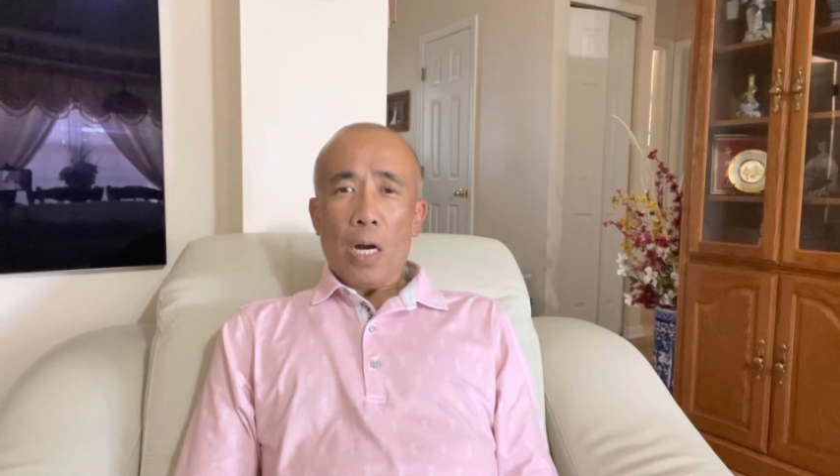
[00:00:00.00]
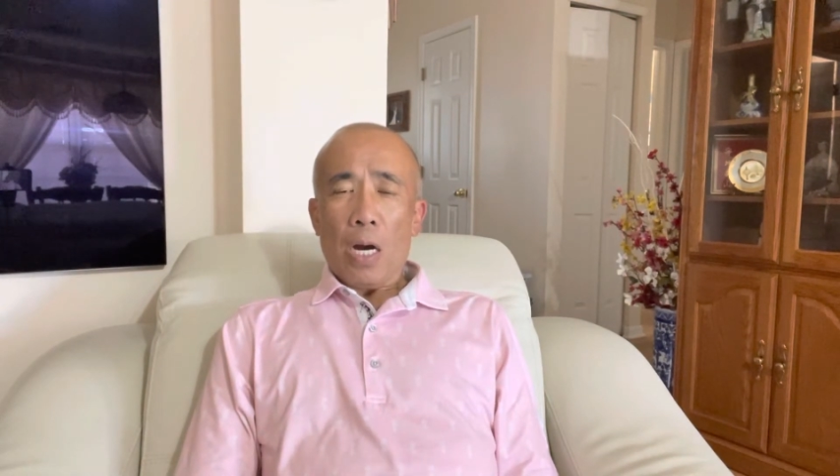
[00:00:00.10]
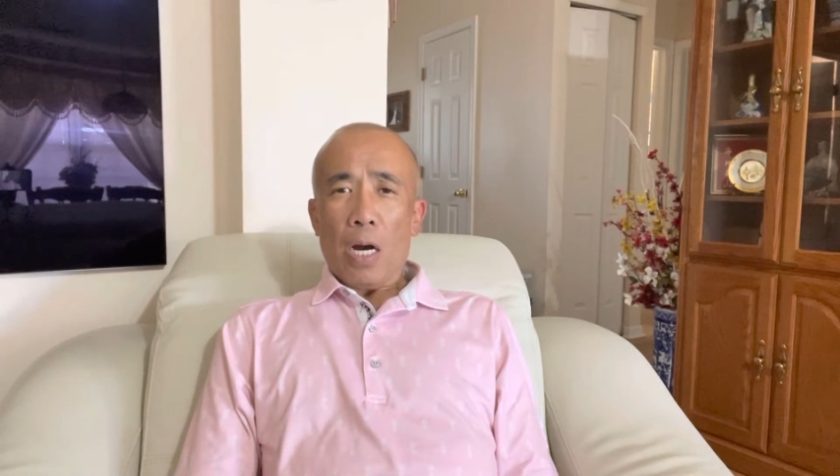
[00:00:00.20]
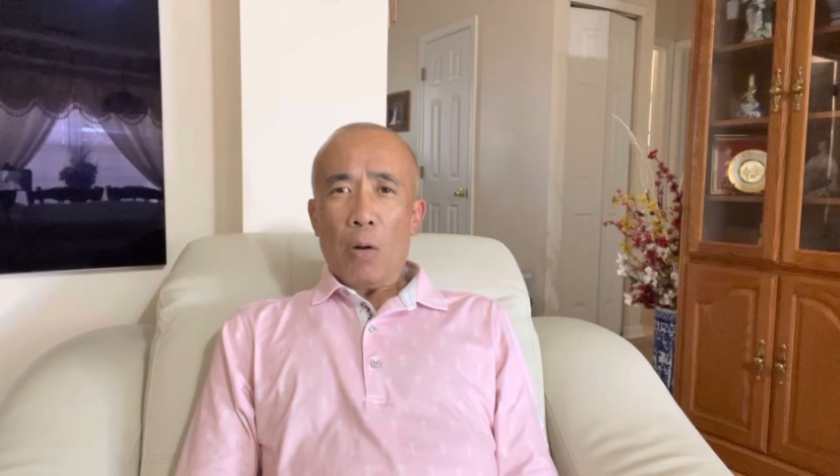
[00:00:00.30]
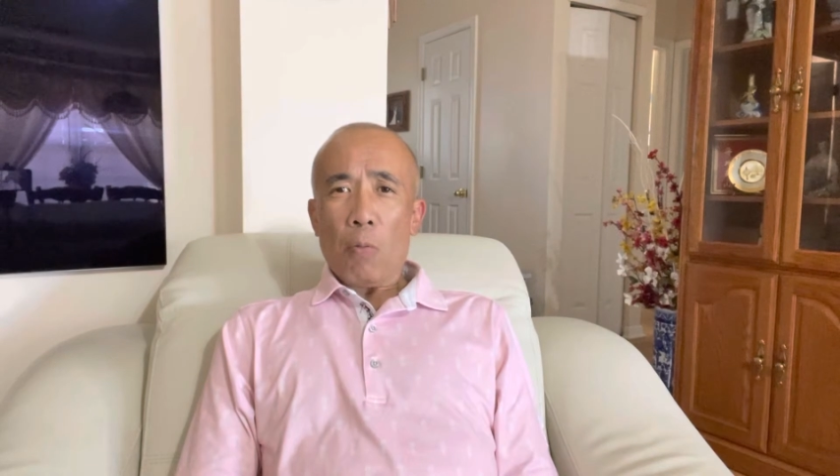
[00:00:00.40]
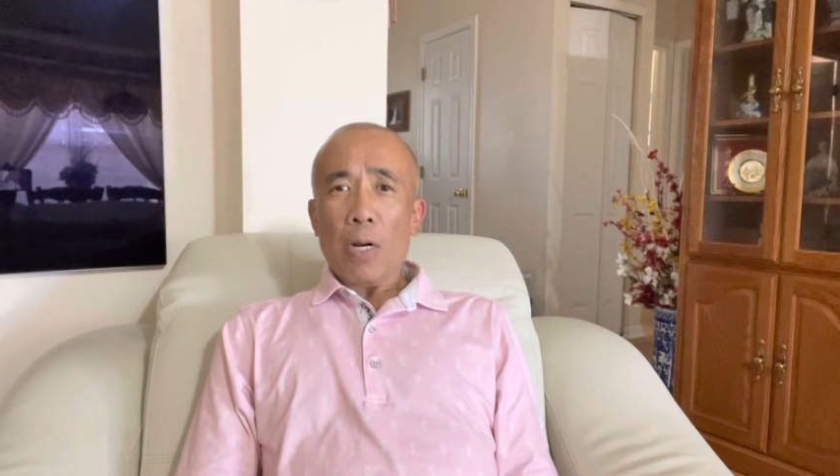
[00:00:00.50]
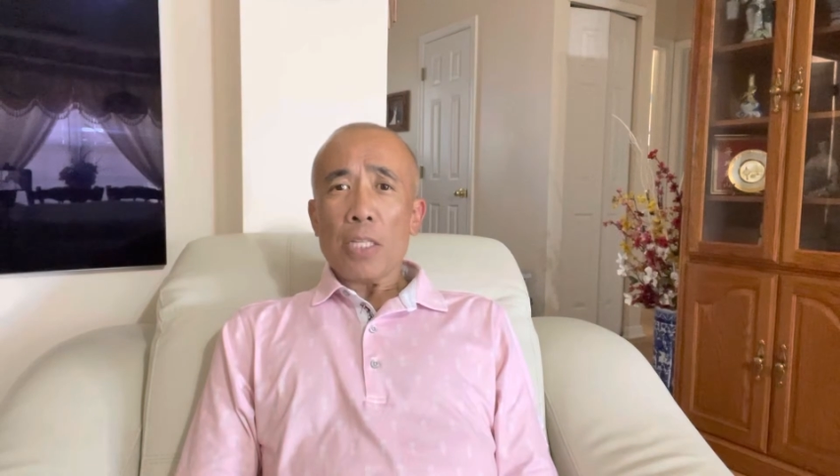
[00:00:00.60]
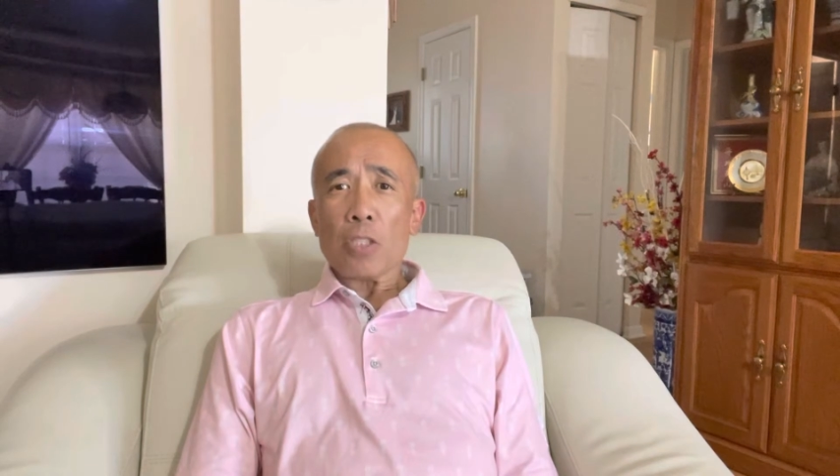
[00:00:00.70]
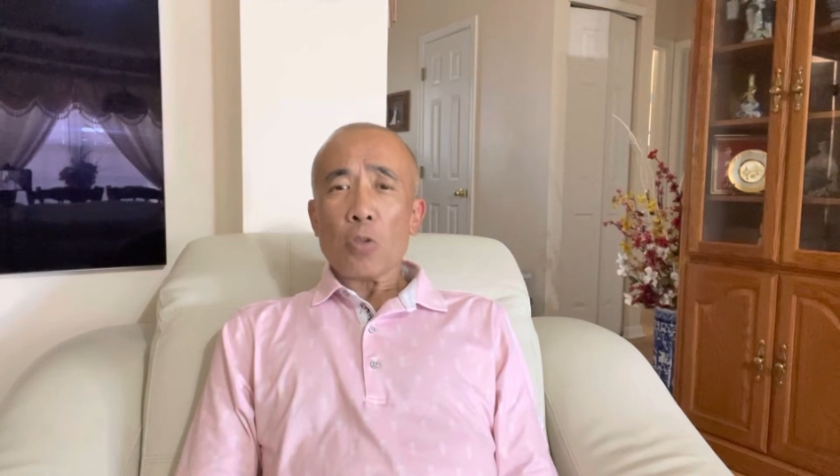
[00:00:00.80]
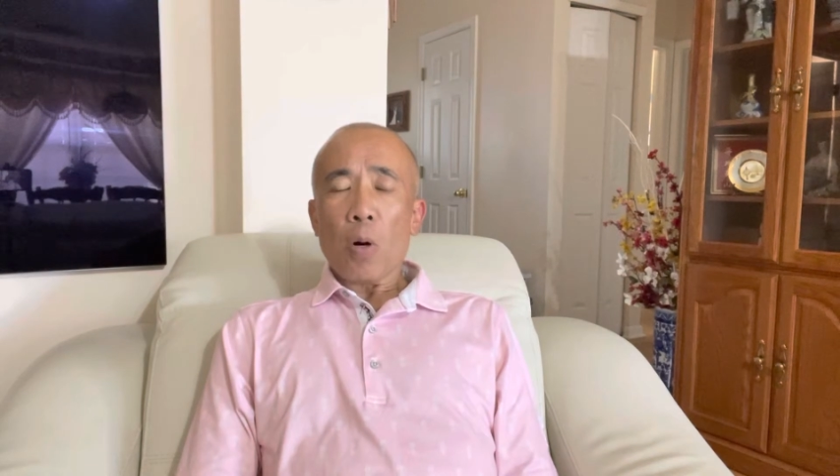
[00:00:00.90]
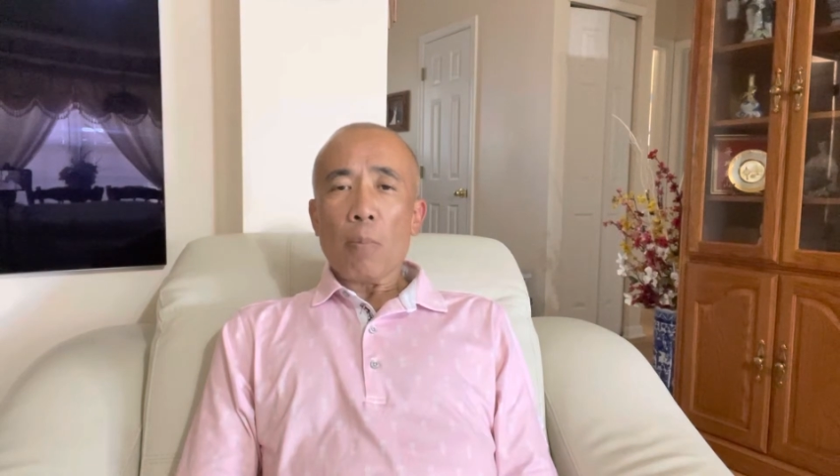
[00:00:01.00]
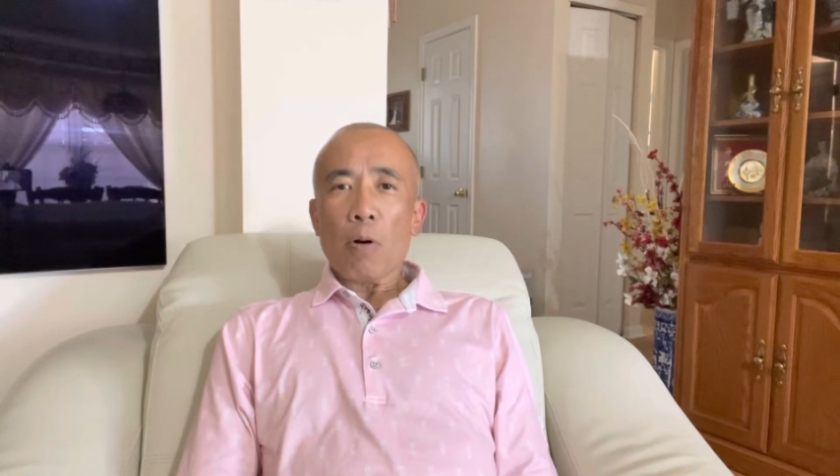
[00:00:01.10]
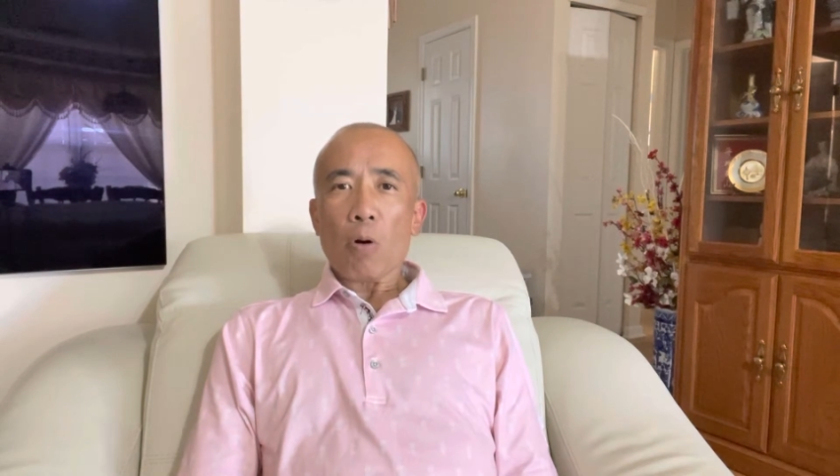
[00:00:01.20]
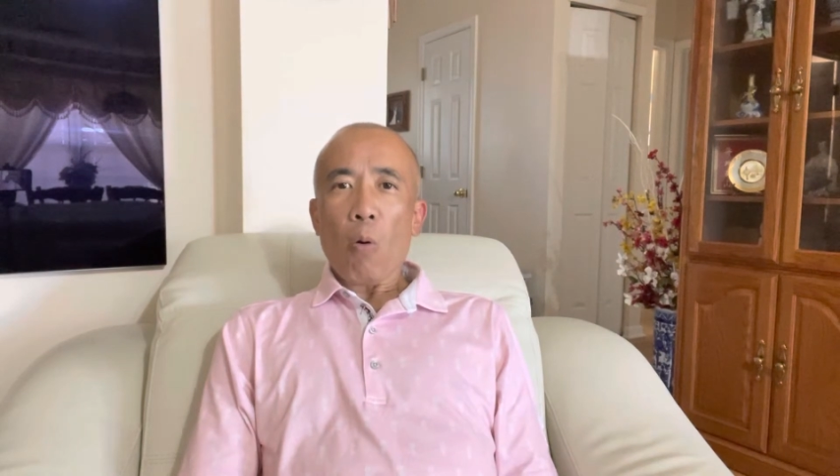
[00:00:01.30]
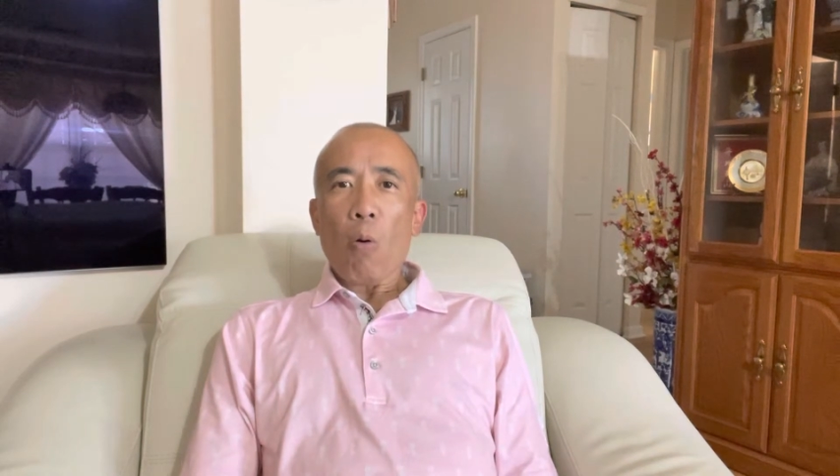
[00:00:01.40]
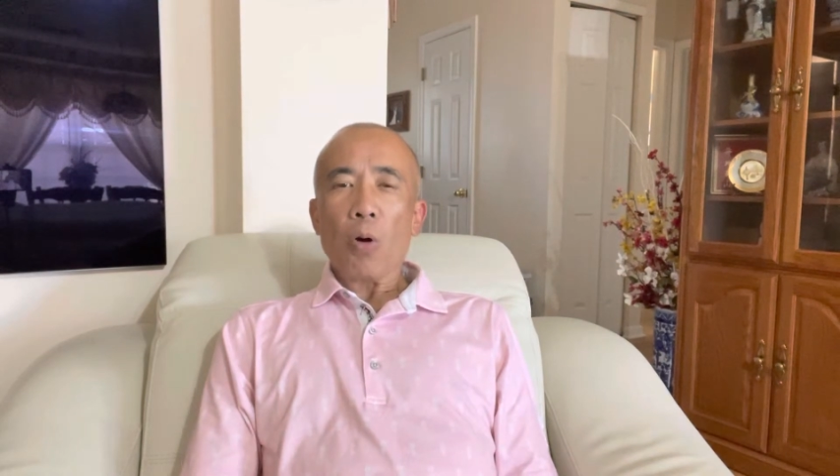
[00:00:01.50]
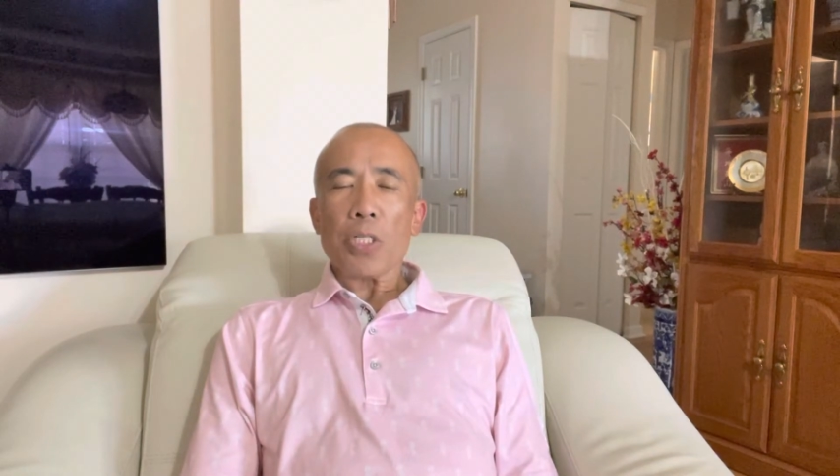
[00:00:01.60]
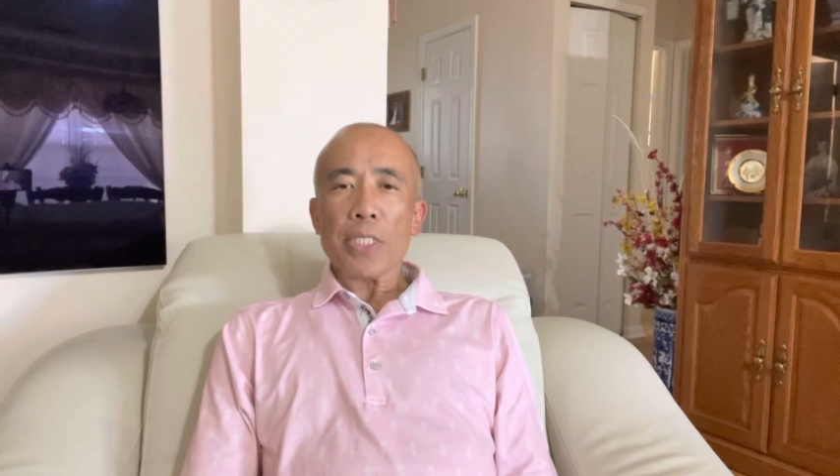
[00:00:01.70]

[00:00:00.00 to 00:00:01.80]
run its normal course